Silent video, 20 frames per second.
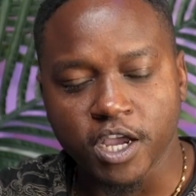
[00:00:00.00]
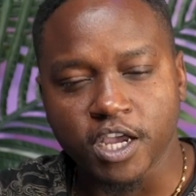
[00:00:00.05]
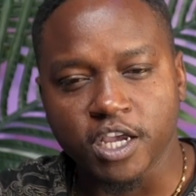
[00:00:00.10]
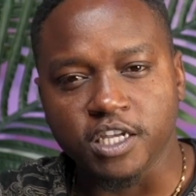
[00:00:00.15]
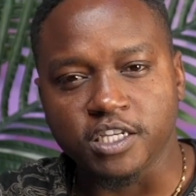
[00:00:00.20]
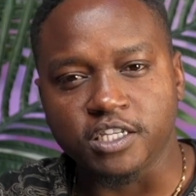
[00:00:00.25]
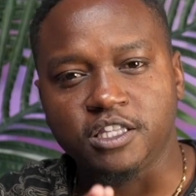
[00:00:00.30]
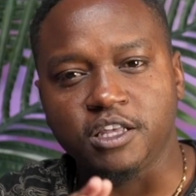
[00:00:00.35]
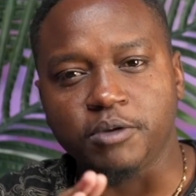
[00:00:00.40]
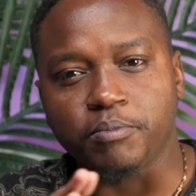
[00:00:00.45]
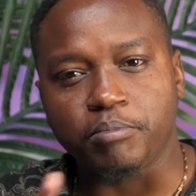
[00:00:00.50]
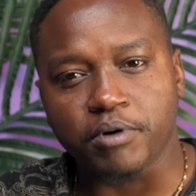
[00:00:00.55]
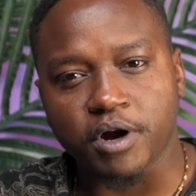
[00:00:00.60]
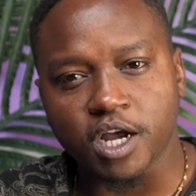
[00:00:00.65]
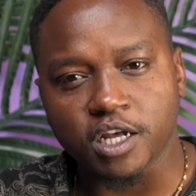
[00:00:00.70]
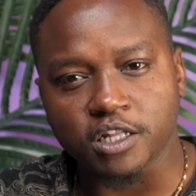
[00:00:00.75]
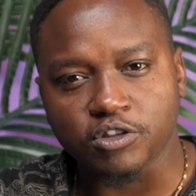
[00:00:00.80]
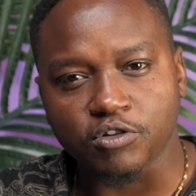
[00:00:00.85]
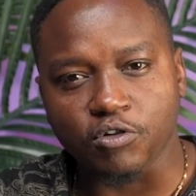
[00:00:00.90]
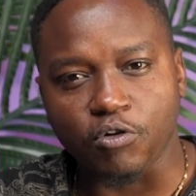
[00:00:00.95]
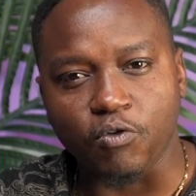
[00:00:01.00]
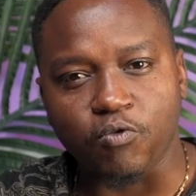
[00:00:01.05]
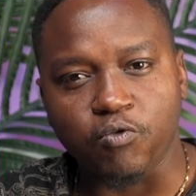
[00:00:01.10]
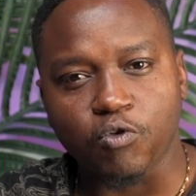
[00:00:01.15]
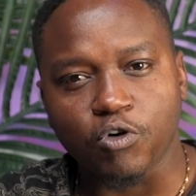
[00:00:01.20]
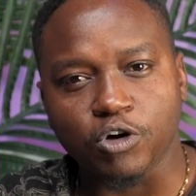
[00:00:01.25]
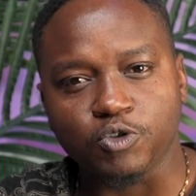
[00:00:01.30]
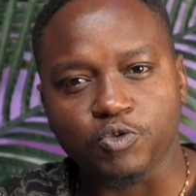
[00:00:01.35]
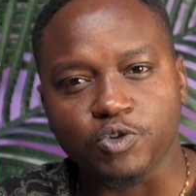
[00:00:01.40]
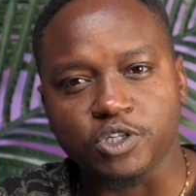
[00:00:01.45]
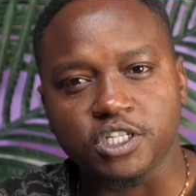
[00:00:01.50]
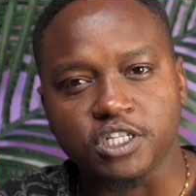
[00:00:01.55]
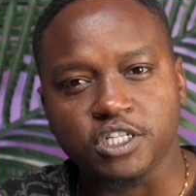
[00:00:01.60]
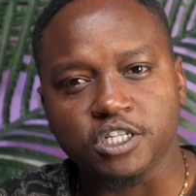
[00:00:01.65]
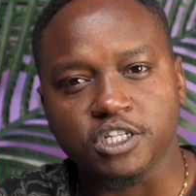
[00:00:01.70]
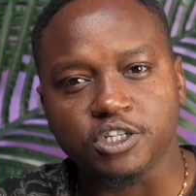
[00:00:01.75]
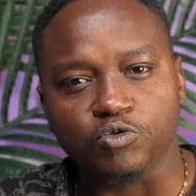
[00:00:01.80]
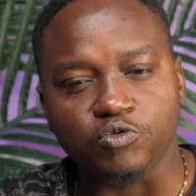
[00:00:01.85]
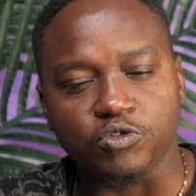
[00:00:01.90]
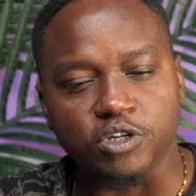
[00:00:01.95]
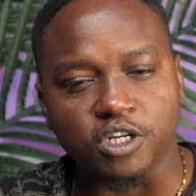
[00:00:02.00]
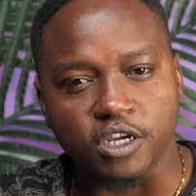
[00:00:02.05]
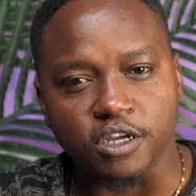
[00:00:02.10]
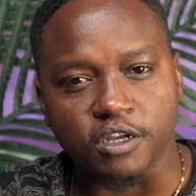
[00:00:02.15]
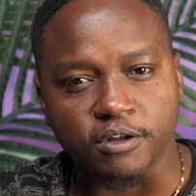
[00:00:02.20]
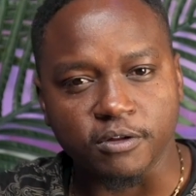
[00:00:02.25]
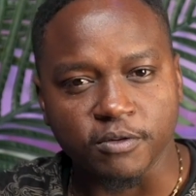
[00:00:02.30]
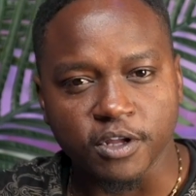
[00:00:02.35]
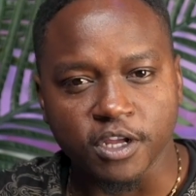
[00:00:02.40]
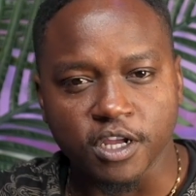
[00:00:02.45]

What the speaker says: is the birth of what we see today,